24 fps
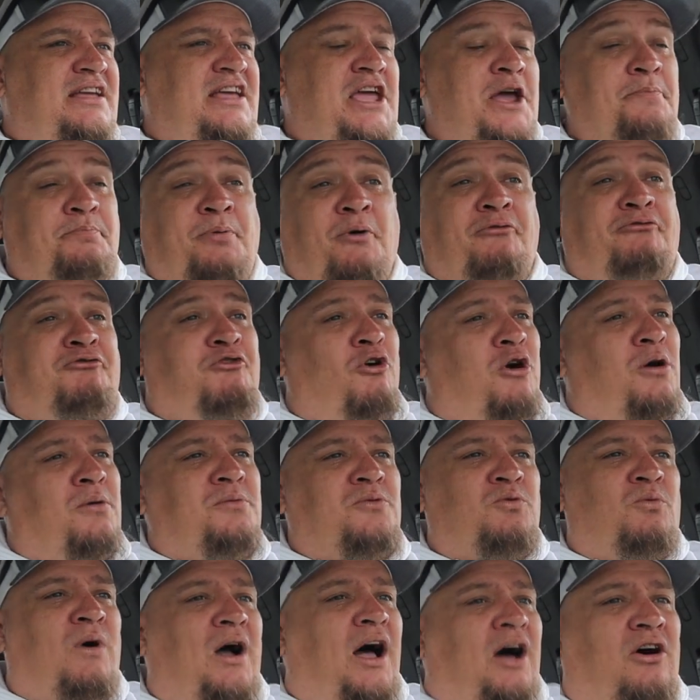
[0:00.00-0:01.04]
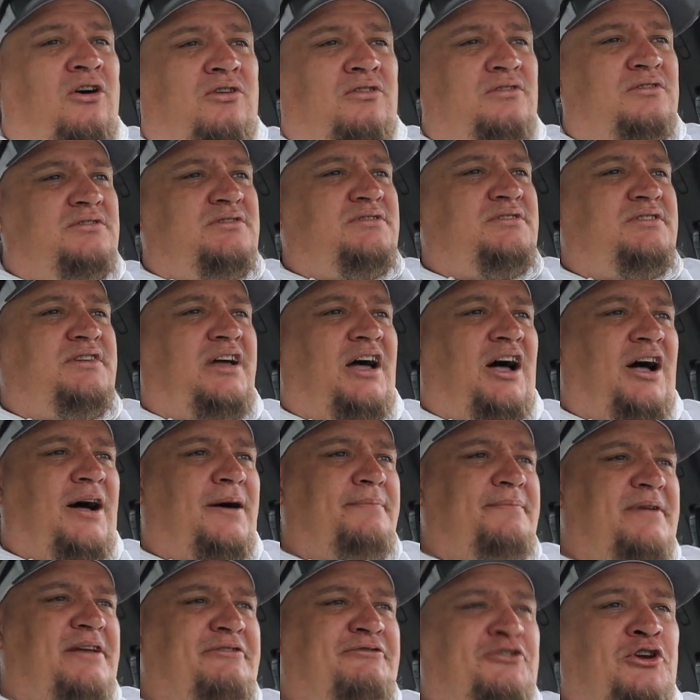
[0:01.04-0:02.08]
it performed well.
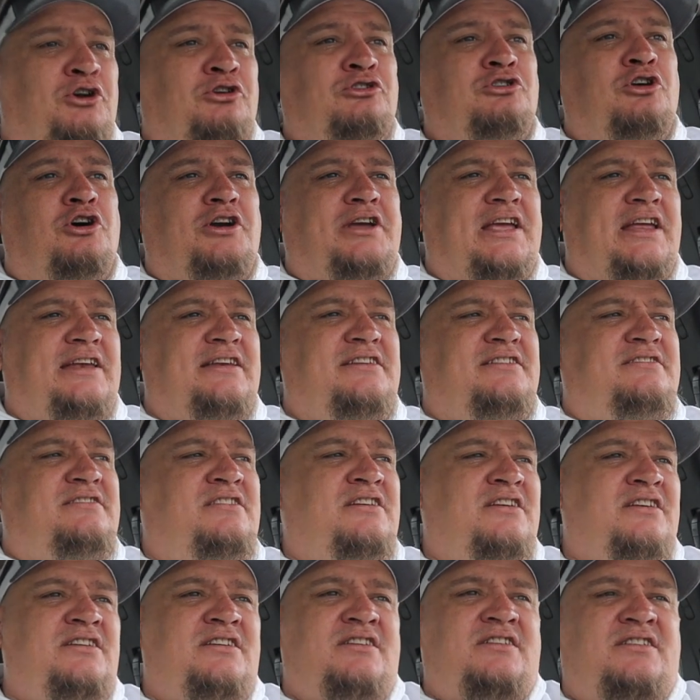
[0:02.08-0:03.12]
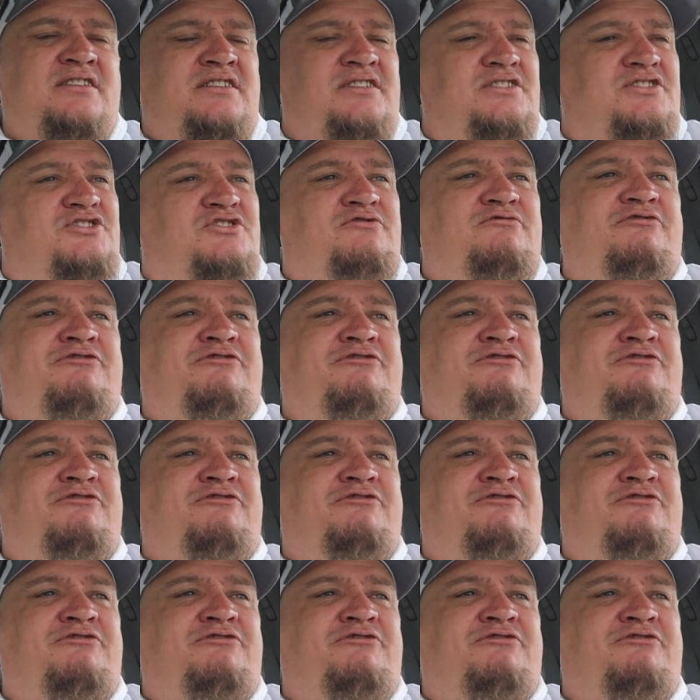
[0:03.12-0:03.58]
Um, if you're looking